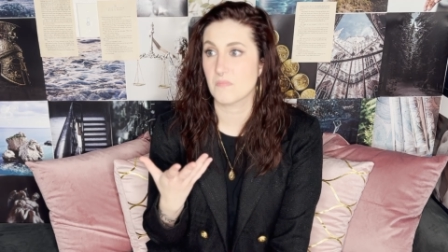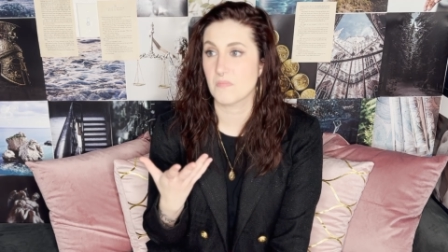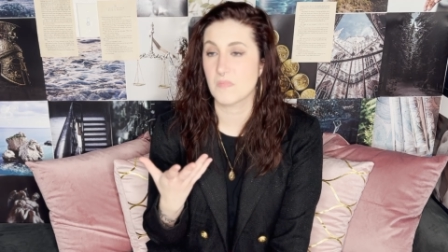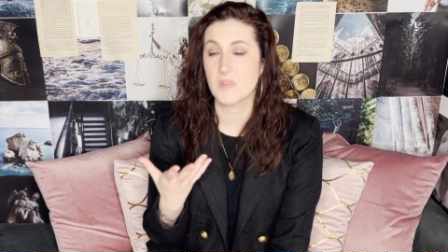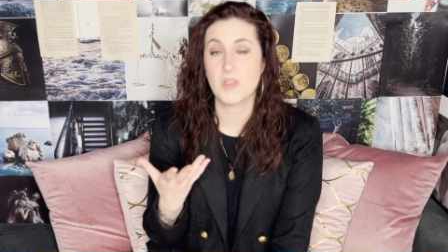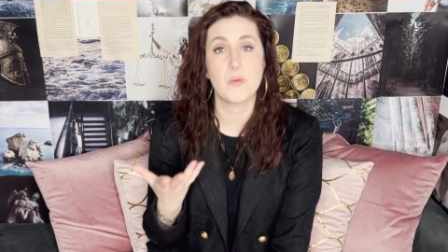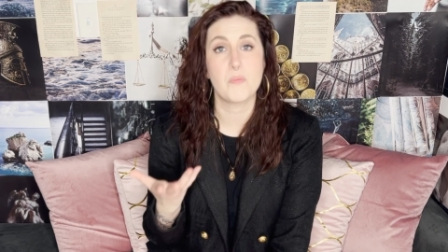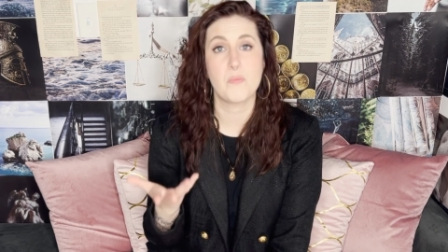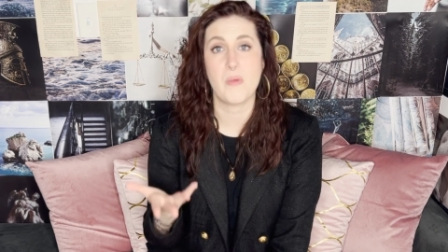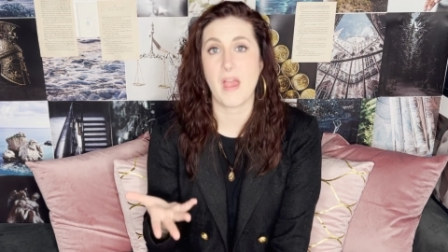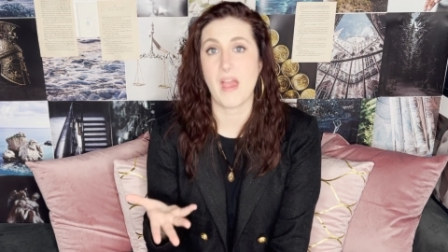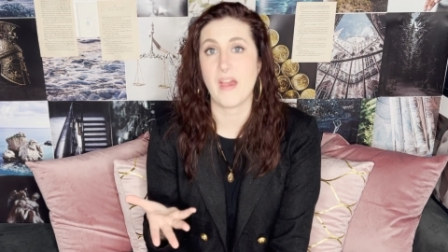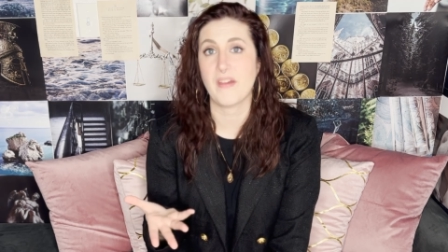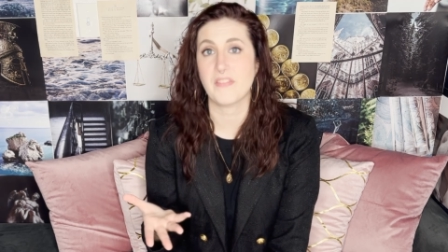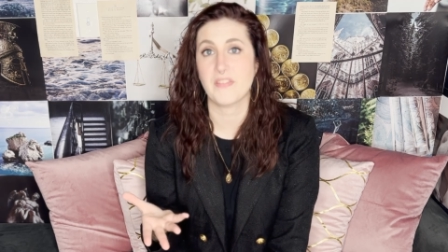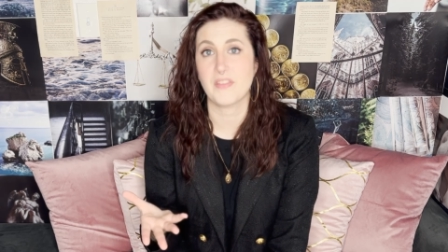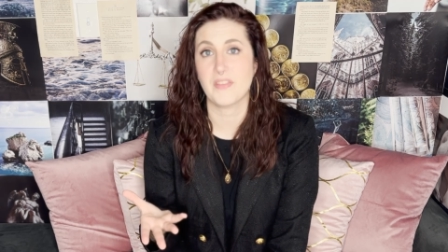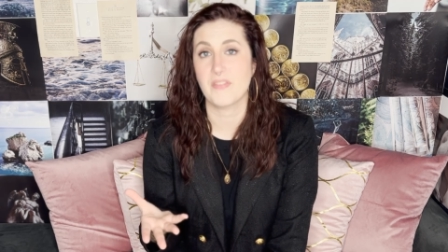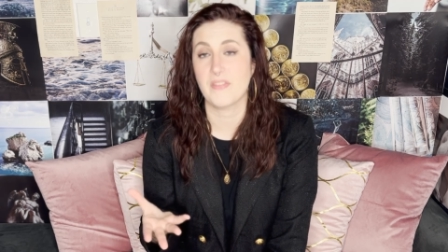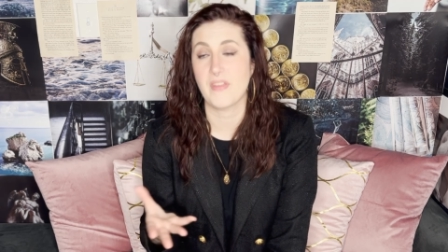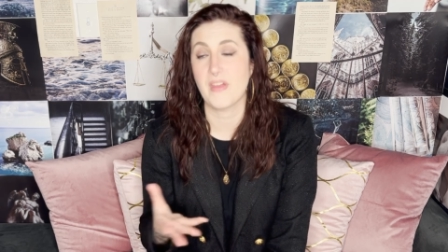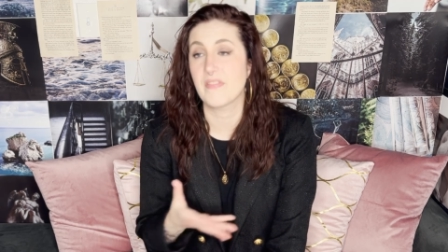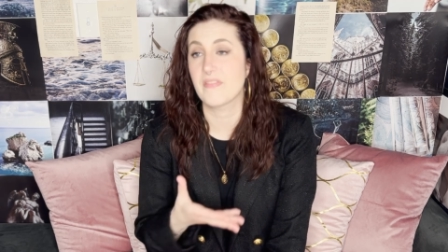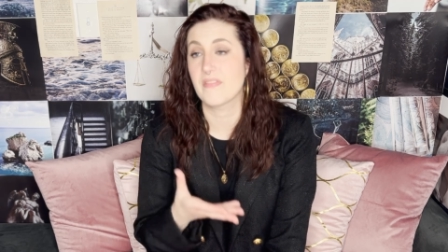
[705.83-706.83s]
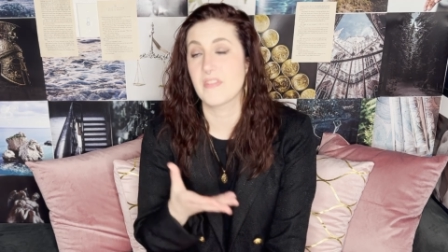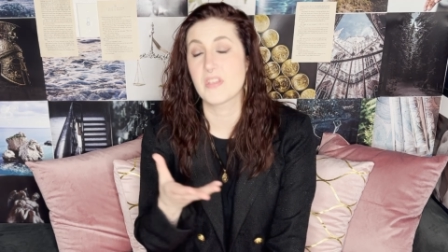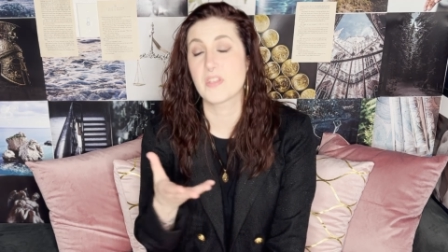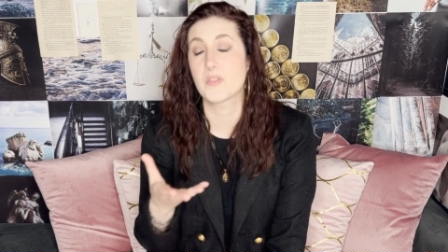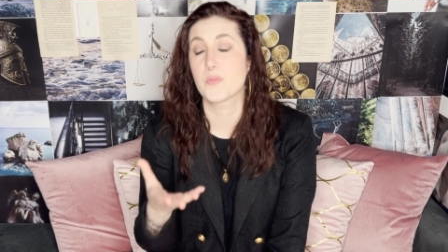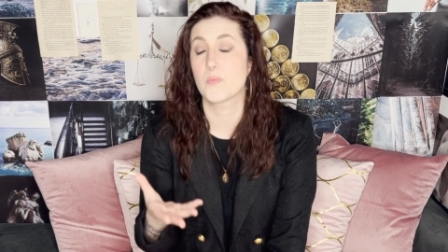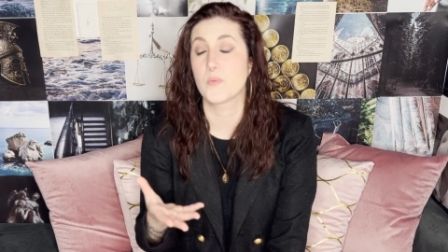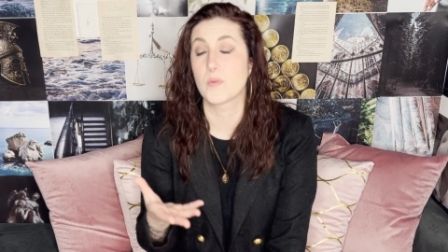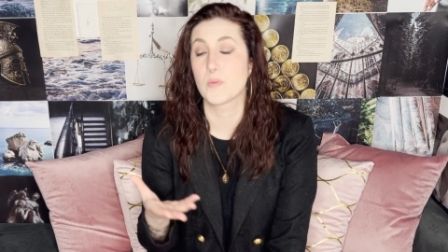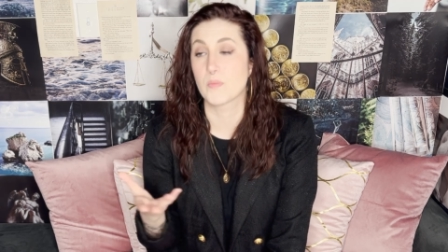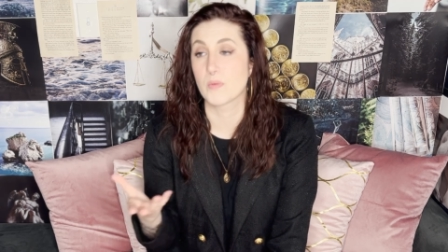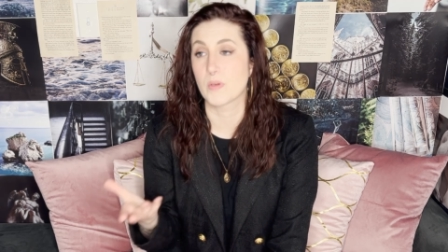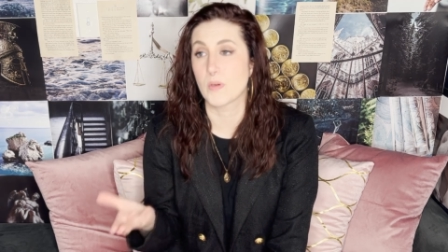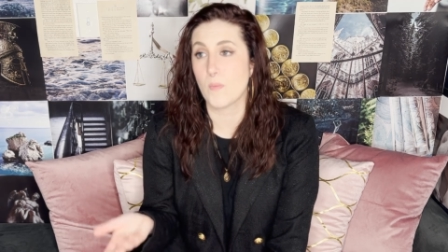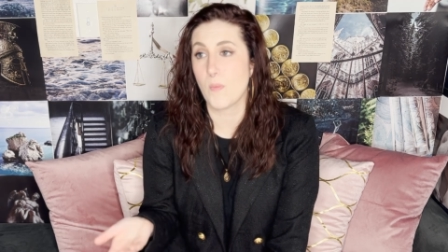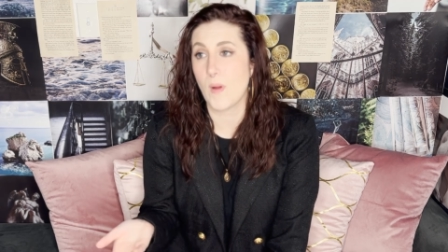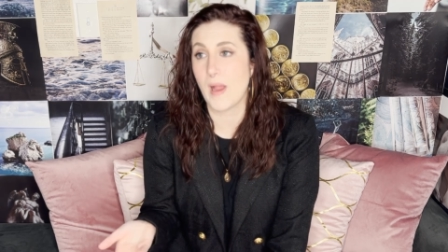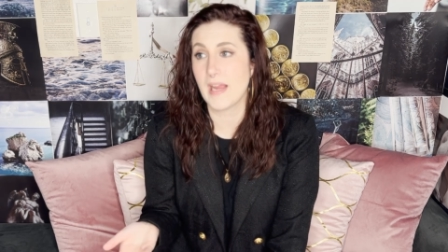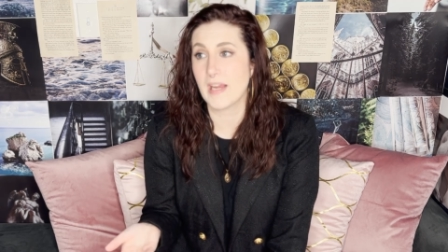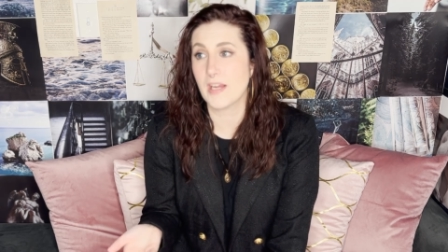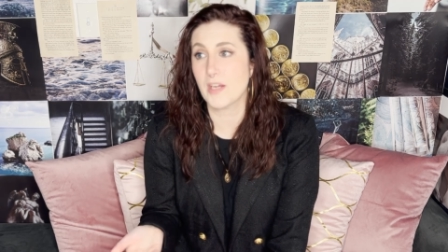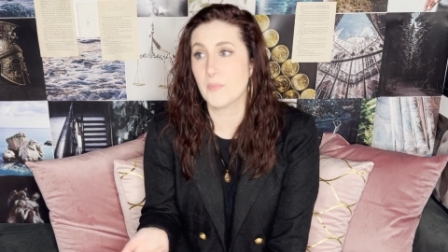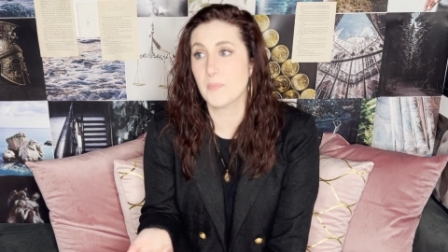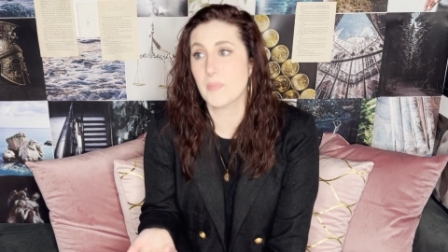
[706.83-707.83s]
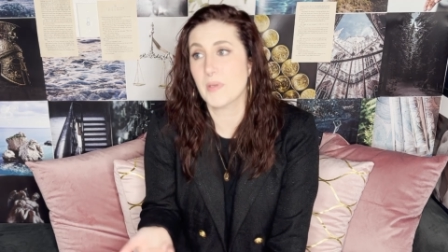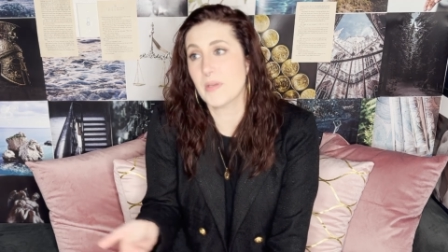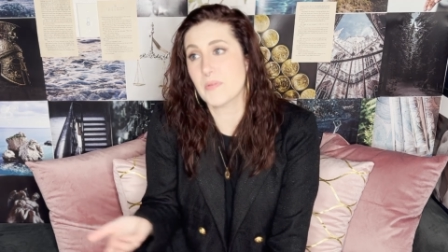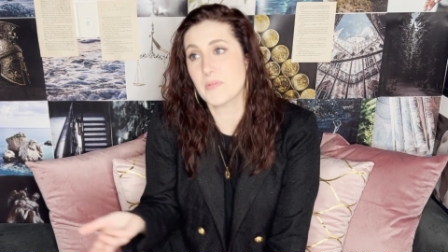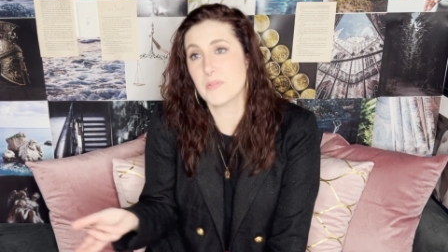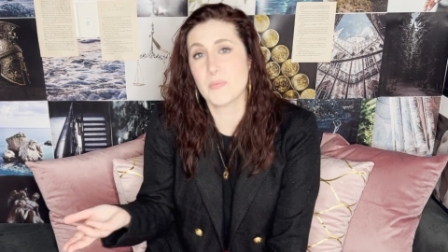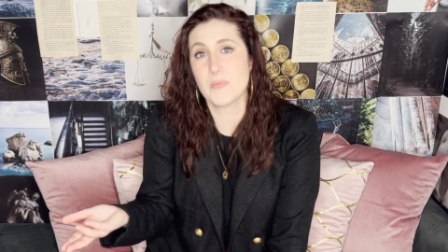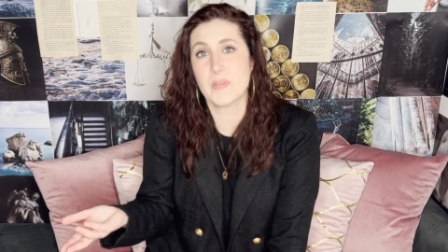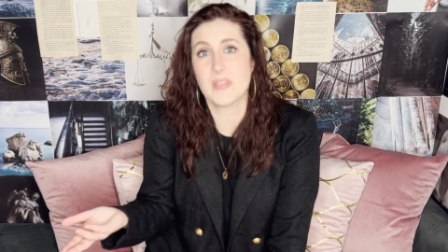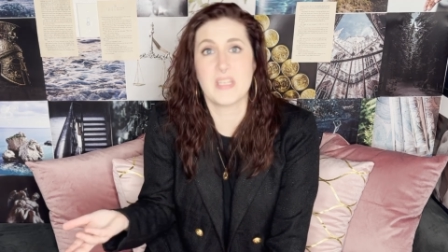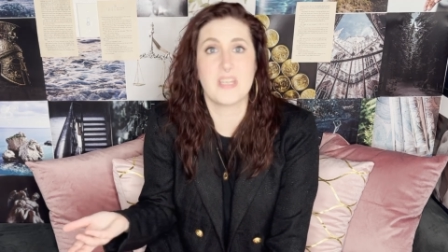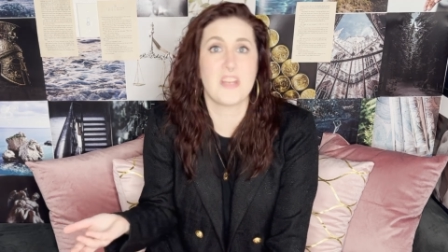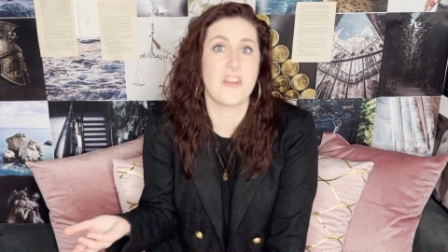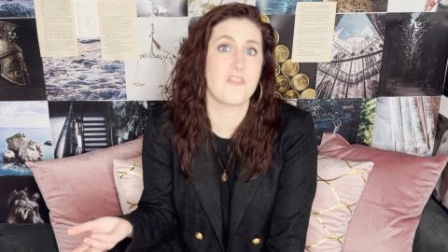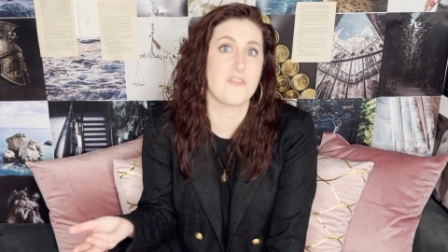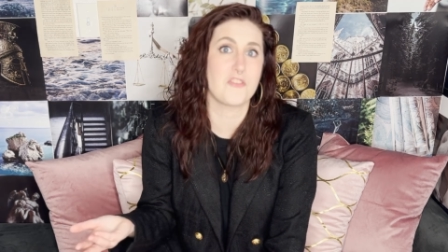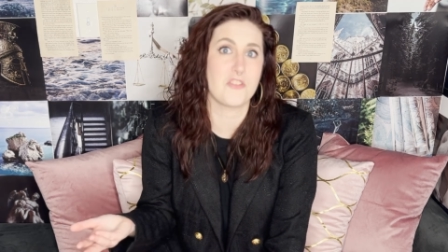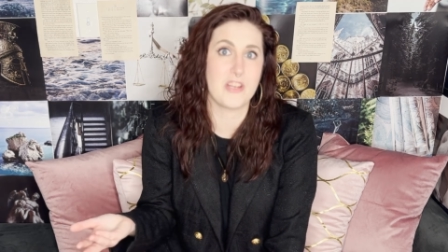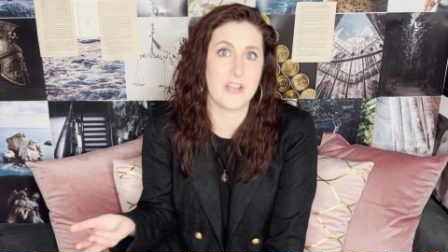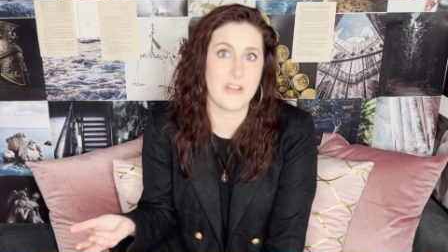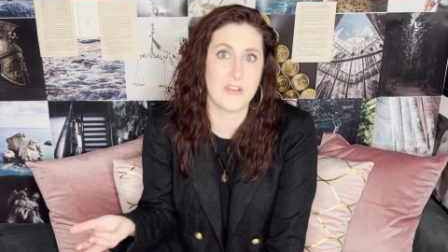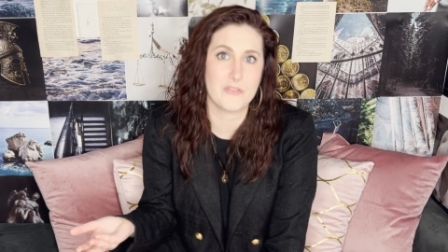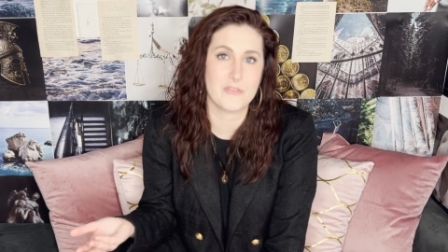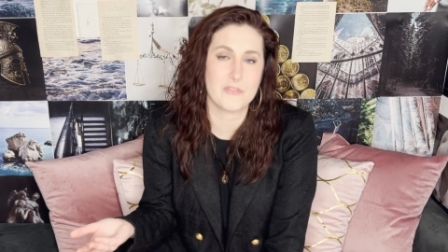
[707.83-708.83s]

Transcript: the math that this would require, but I was with an engineer,